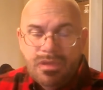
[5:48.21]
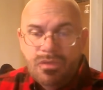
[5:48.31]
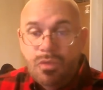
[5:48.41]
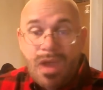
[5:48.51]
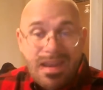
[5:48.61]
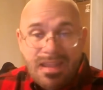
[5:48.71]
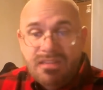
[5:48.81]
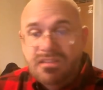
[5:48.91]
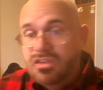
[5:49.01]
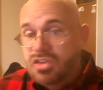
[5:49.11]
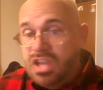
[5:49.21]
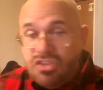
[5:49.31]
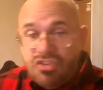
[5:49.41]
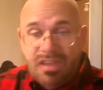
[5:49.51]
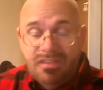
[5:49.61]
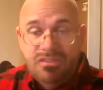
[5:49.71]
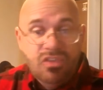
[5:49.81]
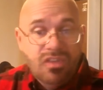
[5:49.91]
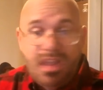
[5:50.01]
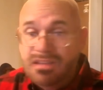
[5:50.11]
writings and teachings,
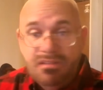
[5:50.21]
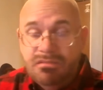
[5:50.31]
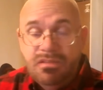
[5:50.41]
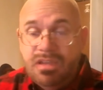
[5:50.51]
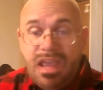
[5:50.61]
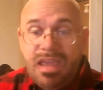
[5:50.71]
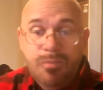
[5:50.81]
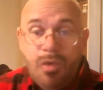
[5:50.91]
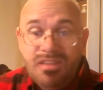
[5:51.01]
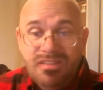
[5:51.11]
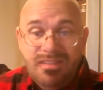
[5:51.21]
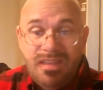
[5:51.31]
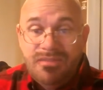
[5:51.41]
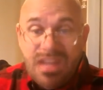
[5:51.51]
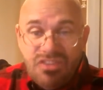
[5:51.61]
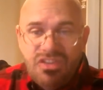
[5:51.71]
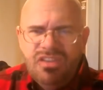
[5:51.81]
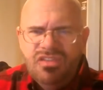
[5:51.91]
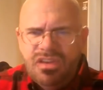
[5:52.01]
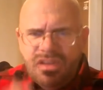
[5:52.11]
just like today Protestants have
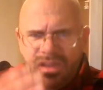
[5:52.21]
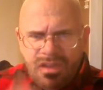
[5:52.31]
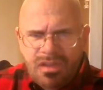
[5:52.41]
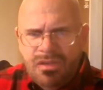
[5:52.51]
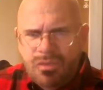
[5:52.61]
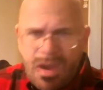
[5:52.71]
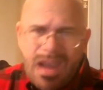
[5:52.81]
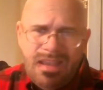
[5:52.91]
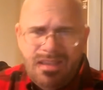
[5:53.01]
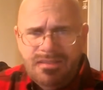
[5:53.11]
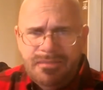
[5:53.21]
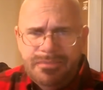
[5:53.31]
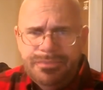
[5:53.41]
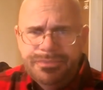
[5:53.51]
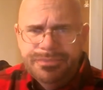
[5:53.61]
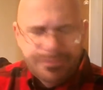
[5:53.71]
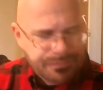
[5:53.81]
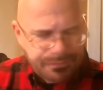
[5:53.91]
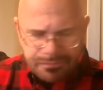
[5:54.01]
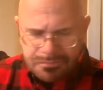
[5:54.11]
teachings and writings.
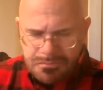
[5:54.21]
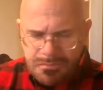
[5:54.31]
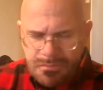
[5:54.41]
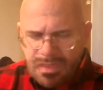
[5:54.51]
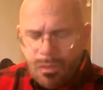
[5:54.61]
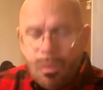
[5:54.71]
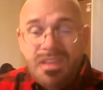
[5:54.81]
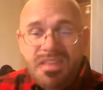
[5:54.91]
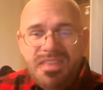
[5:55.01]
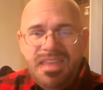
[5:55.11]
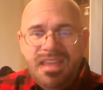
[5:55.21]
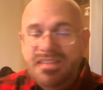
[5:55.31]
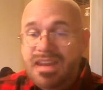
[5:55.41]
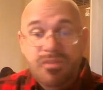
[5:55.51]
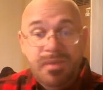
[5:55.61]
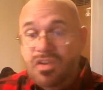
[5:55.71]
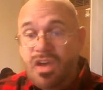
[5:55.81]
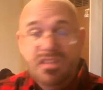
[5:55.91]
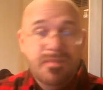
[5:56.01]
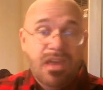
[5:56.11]
One of the things that everybody
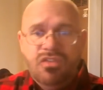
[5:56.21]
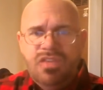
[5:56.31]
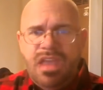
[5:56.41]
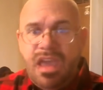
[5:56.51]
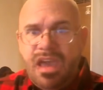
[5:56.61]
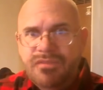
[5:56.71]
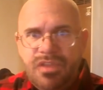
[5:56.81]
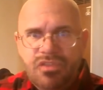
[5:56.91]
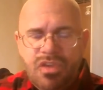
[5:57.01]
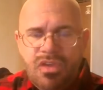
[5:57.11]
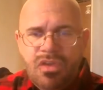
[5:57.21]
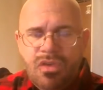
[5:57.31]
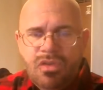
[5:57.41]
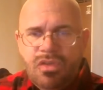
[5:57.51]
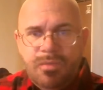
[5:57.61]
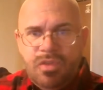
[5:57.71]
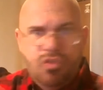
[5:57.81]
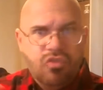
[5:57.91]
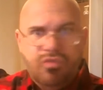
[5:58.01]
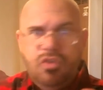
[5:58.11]
talks about is they have this,
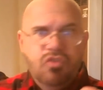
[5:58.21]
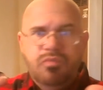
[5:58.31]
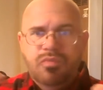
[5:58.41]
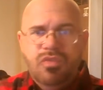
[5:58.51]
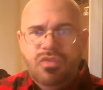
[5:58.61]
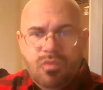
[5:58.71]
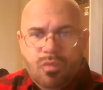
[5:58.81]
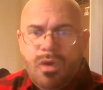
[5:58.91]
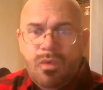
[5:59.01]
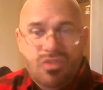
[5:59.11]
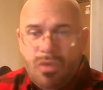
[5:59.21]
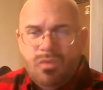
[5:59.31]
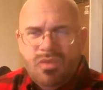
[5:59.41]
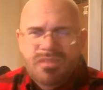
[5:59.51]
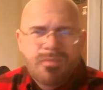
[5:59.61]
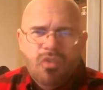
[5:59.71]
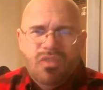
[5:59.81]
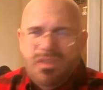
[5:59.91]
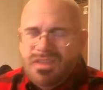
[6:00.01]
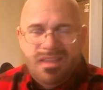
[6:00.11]
because
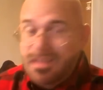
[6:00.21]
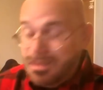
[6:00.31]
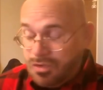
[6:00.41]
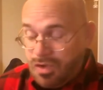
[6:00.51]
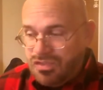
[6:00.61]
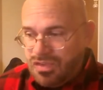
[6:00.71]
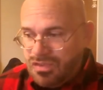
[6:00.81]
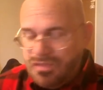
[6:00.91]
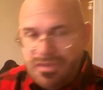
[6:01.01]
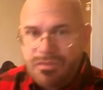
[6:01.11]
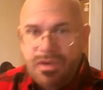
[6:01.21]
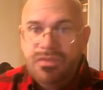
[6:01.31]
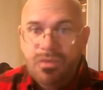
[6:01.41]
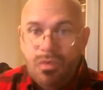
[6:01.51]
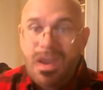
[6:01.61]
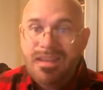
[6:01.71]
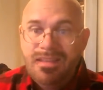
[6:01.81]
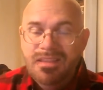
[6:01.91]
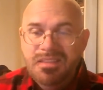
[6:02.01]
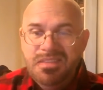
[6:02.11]
most Christians have never even read
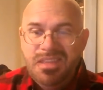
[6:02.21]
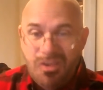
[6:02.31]
the